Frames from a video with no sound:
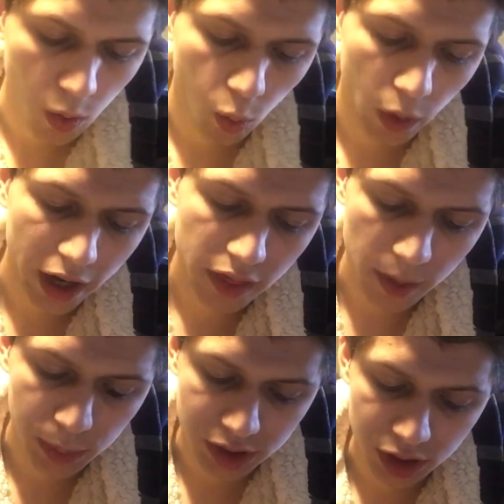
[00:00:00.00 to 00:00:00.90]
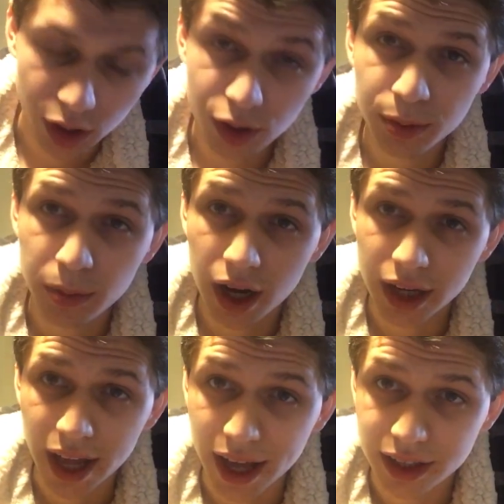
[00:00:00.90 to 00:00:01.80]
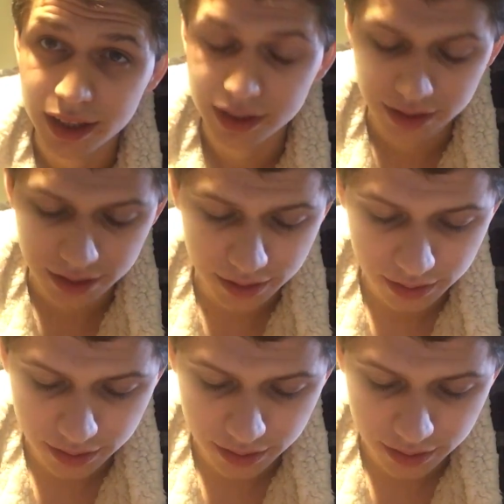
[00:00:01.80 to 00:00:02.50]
Where the paternal monad is,